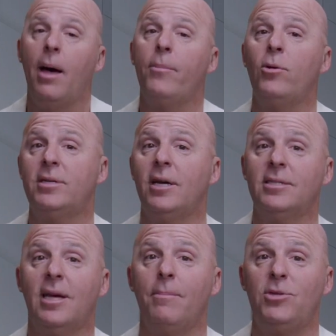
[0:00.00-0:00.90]
But when it
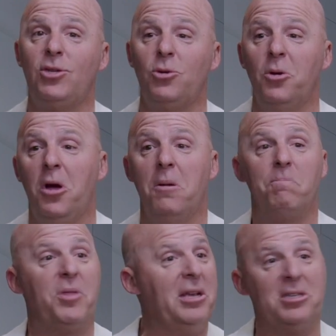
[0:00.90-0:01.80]
does come to
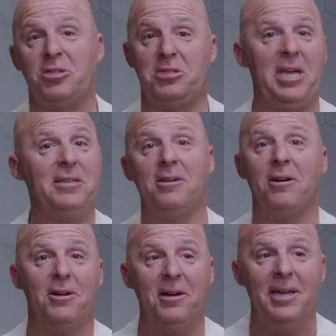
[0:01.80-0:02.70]
things that just taste
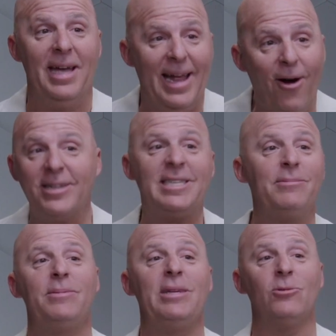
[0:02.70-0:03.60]
darn good, it always
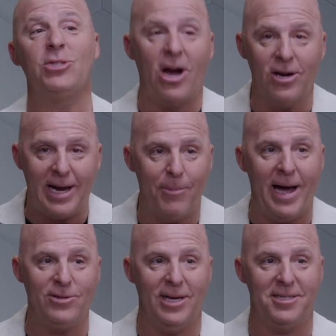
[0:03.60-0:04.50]
seems to be those darn
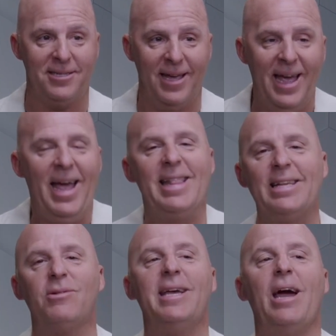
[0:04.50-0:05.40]
carbohydrates. And
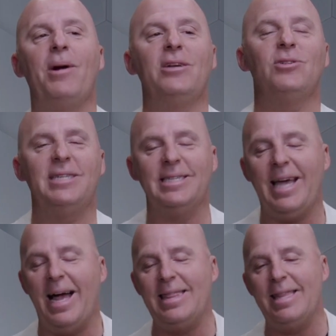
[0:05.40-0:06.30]
that's why carbohydrates has
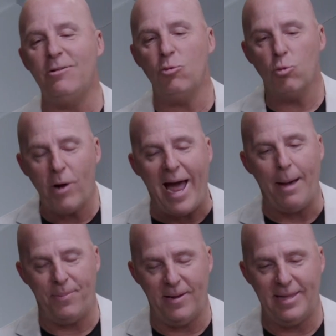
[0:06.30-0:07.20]
gotten the
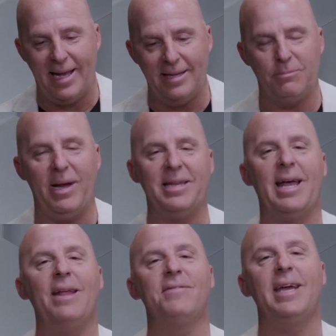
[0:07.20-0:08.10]
rap that has been
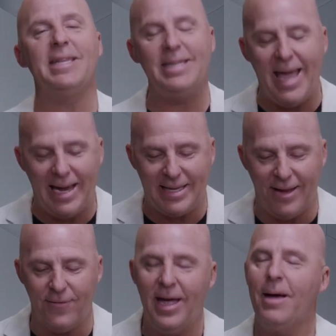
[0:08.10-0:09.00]
kind of like
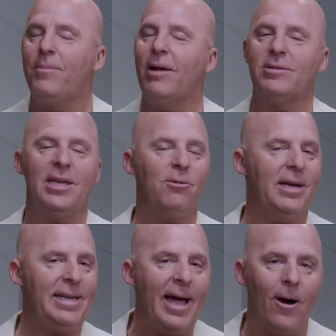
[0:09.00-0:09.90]
negative. But I would tell you
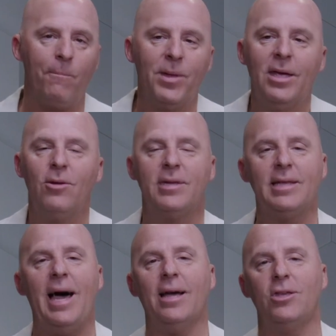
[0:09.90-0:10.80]
right now, you say,
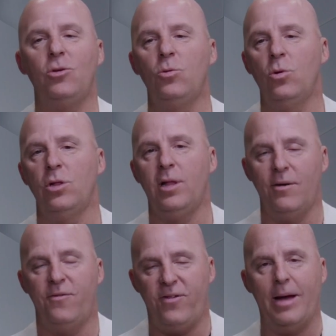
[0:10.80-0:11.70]
Doc, you
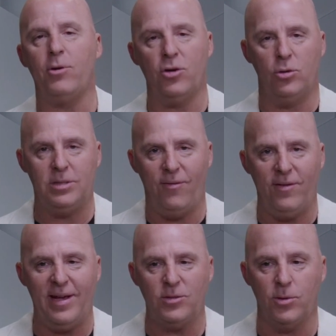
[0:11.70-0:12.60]
love fiber and
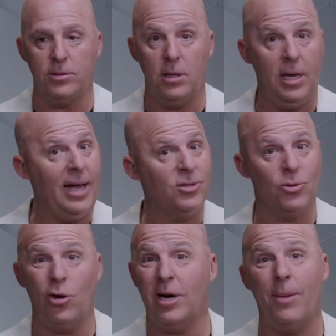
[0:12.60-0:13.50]
cruciferous vegetables. Yes,
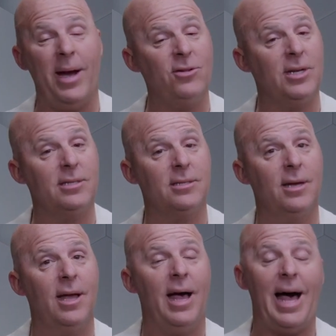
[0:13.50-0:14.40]
those are all carbohydrates.
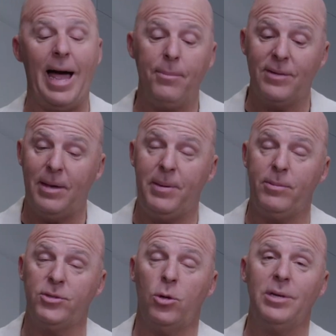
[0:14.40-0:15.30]
I believe that
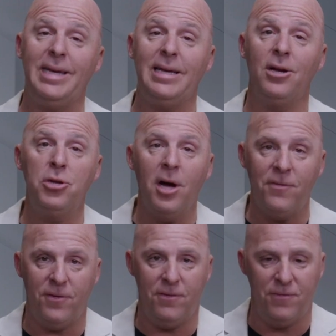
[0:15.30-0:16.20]
people don't eat
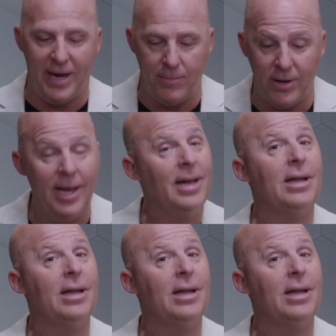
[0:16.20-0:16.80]
enough fiber.